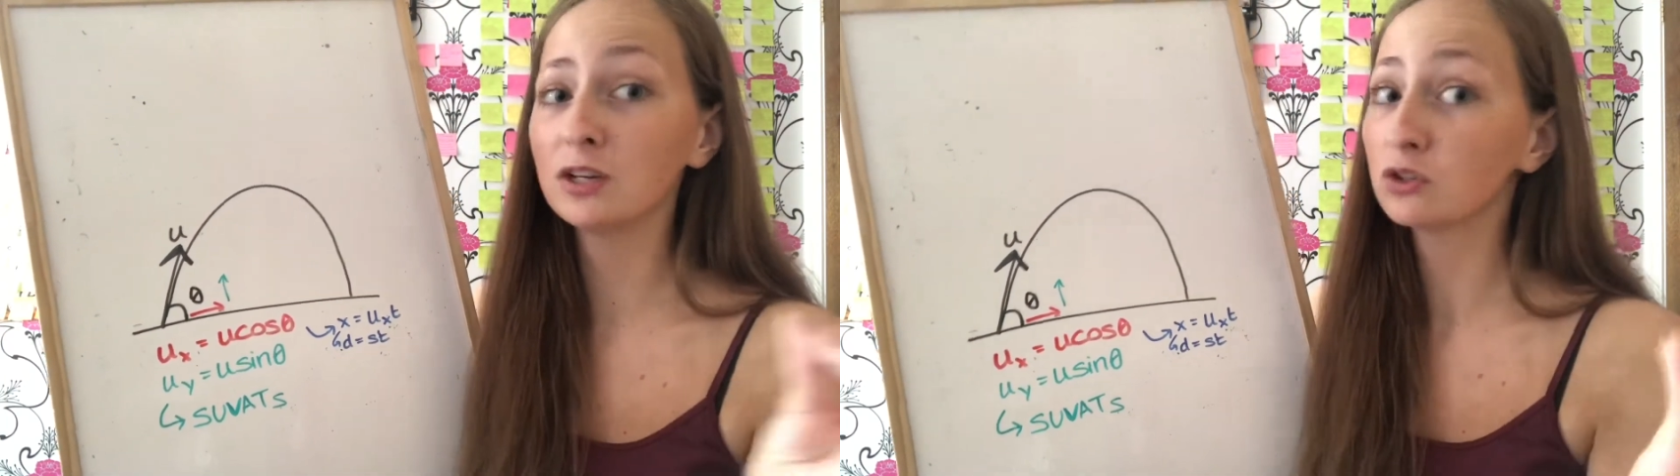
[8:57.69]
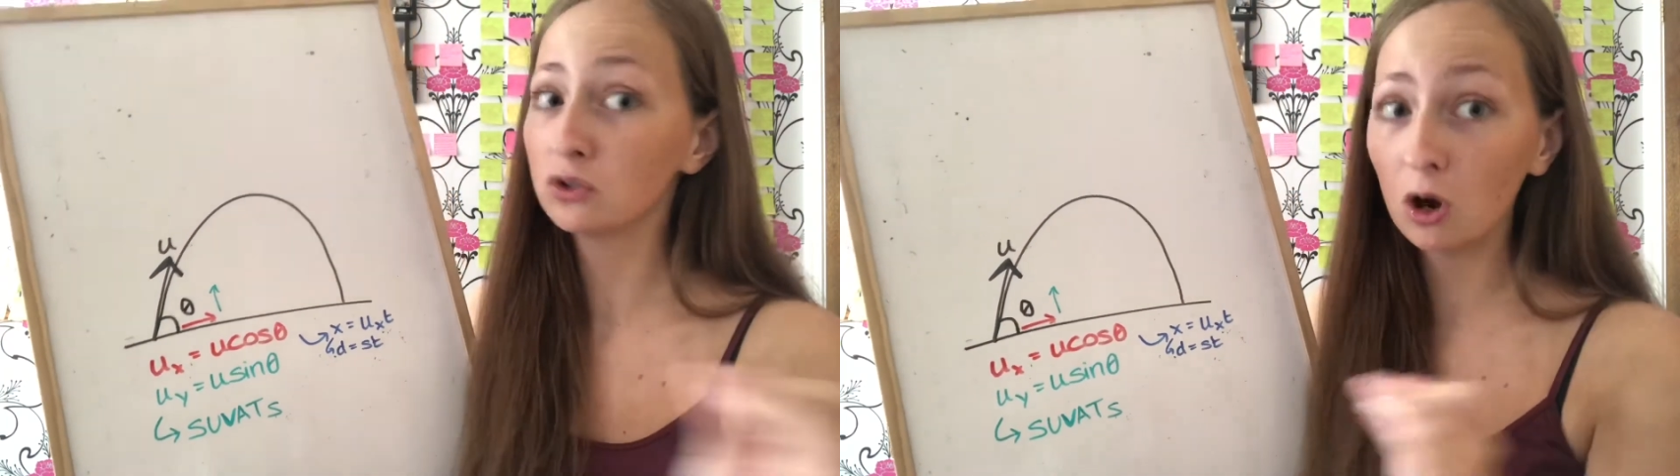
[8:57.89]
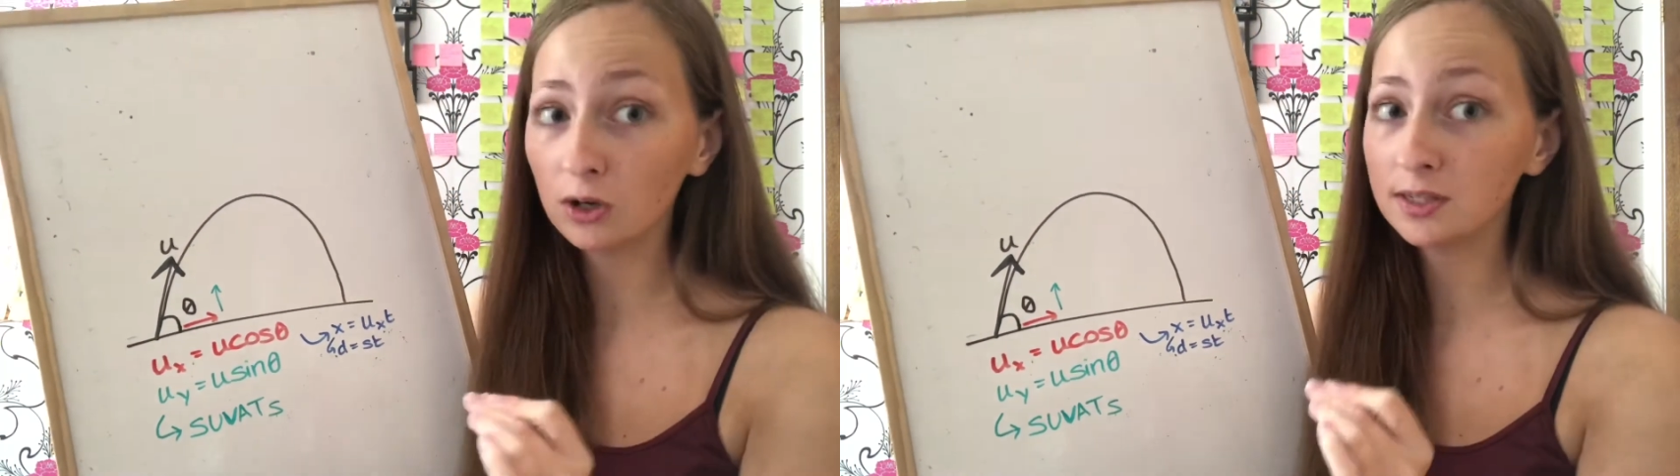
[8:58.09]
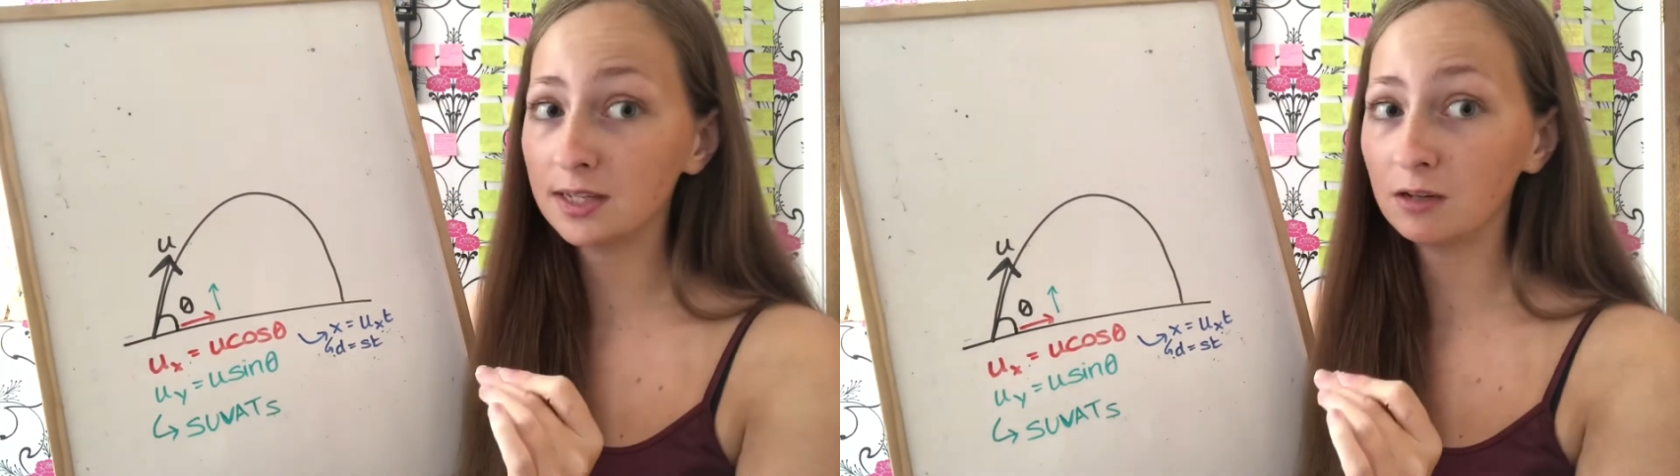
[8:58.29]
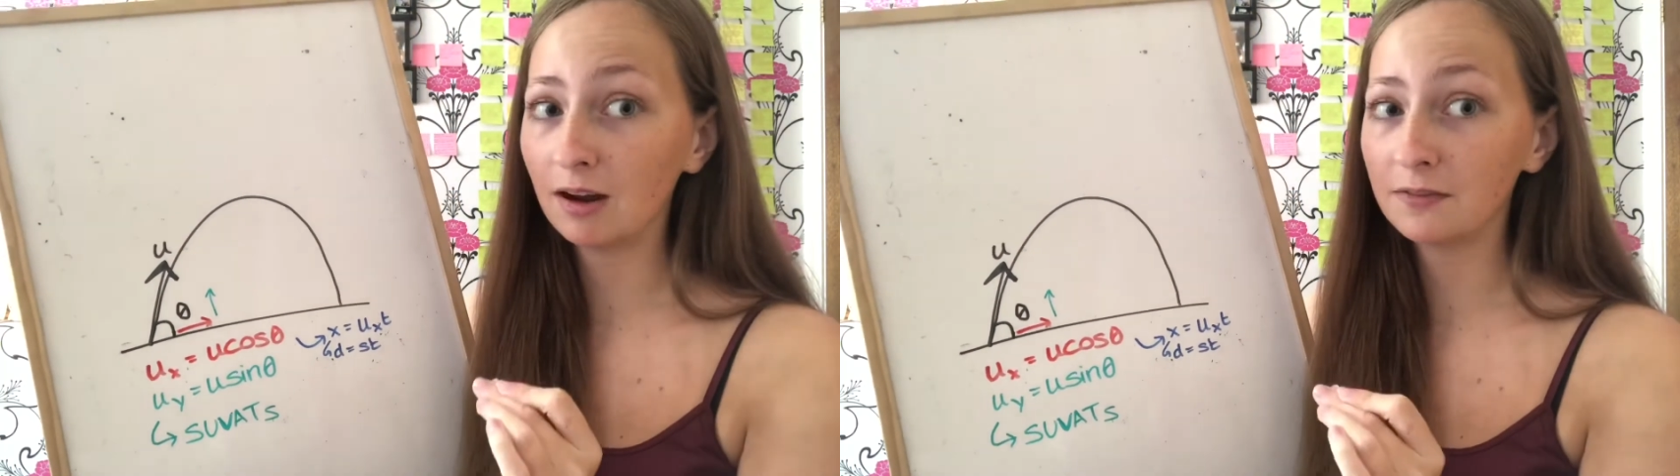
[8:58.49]
It does not
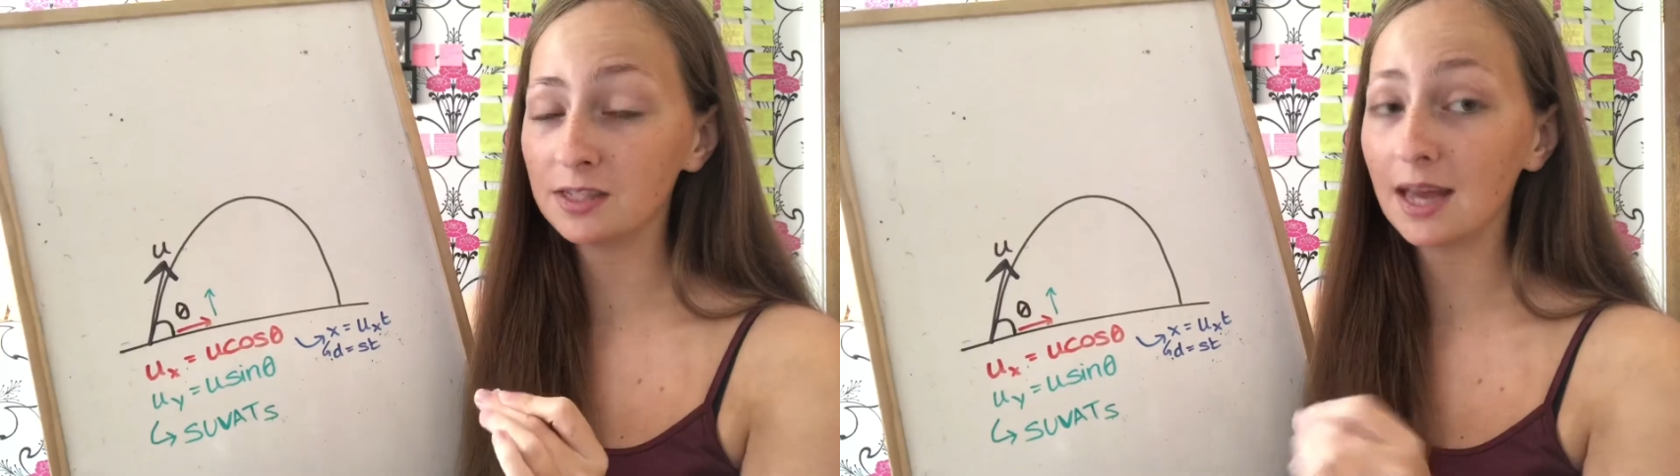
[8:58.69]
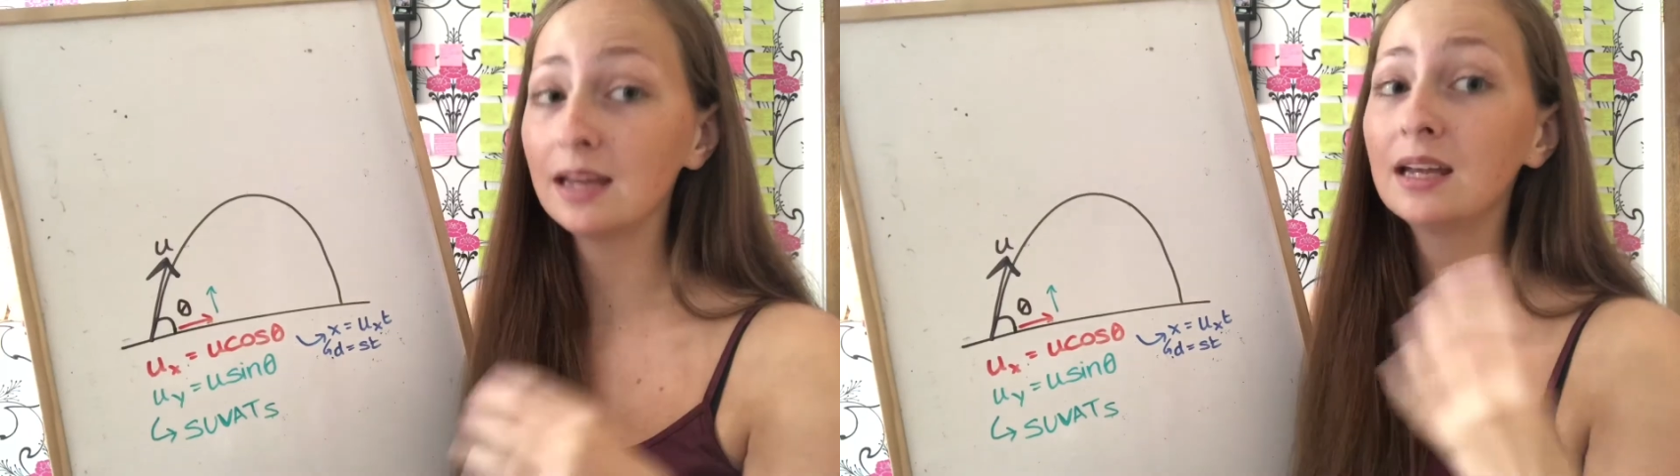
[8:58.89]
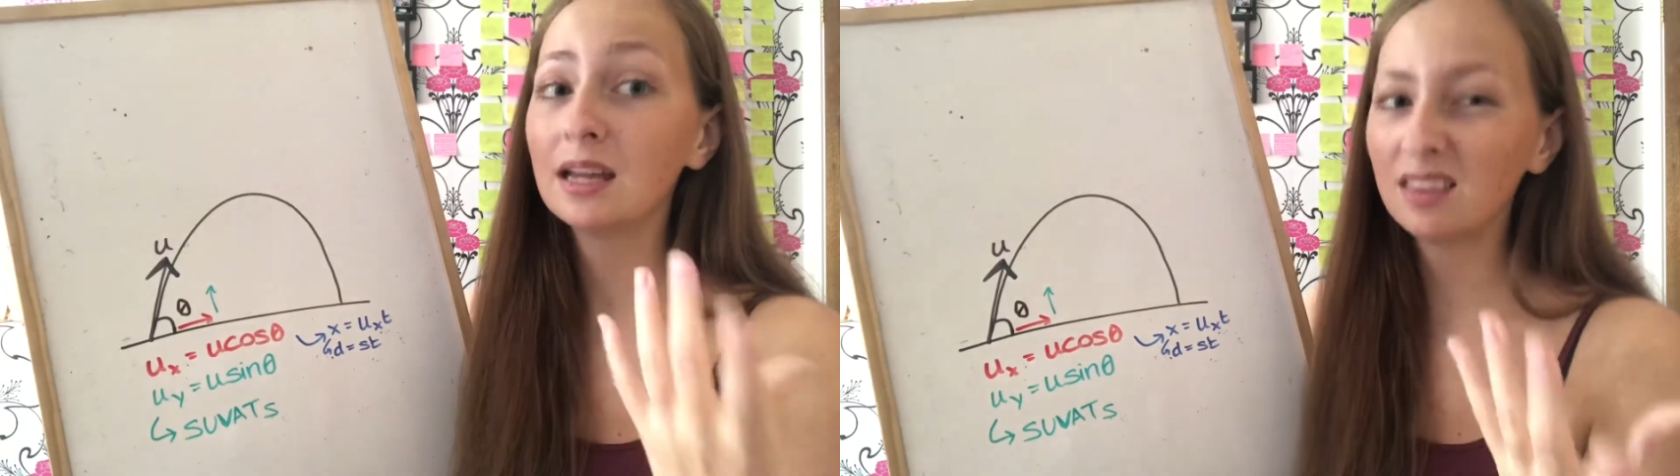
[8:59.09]
consider gravity.